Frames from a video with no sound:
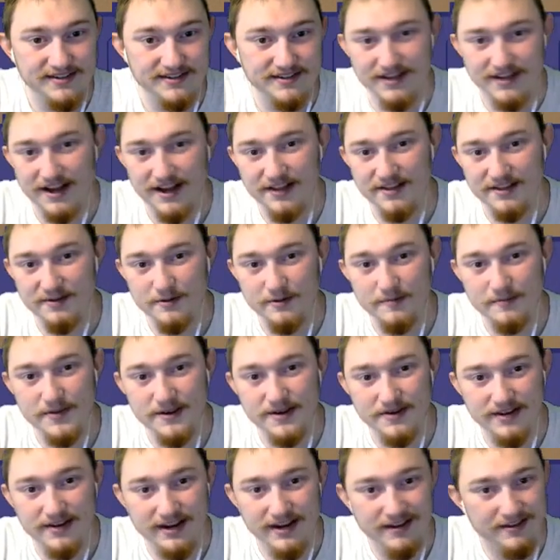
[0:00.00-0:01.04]
I think we'll be
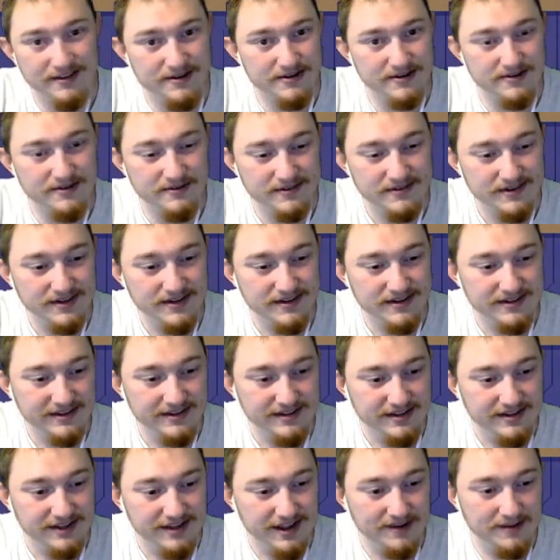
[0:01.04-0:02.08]
okay, though.
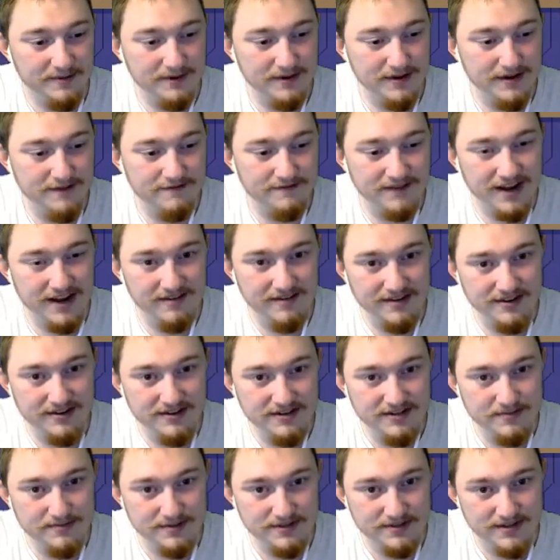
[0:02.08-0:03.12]
If we're at 5
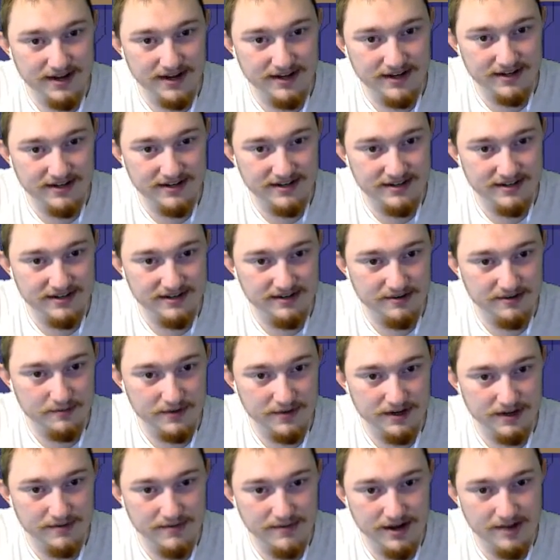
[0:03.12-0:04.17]
energy per second, we
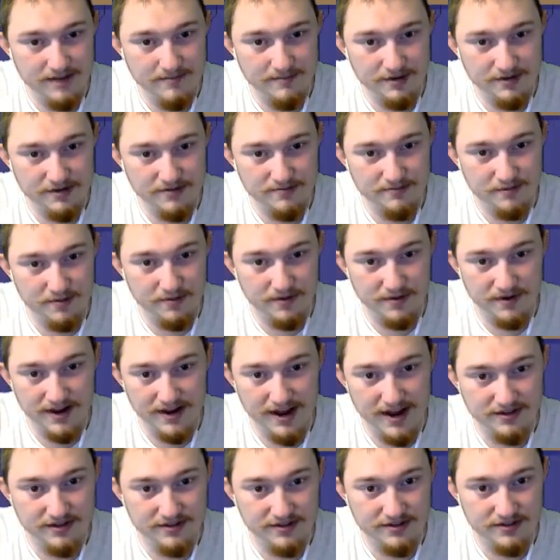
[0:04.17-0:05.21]
can make a bunch more
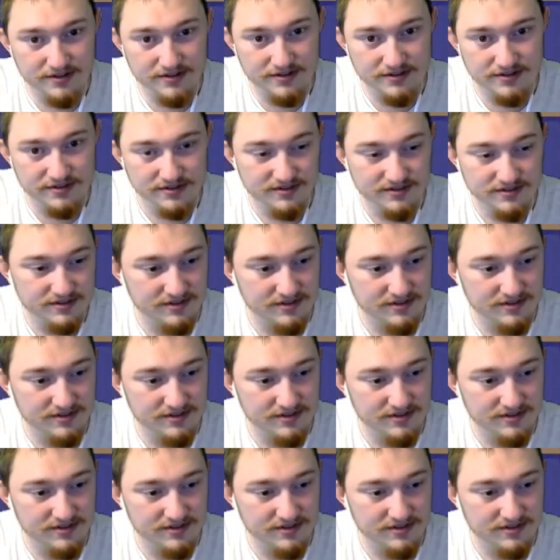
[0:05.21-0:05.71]
reactors.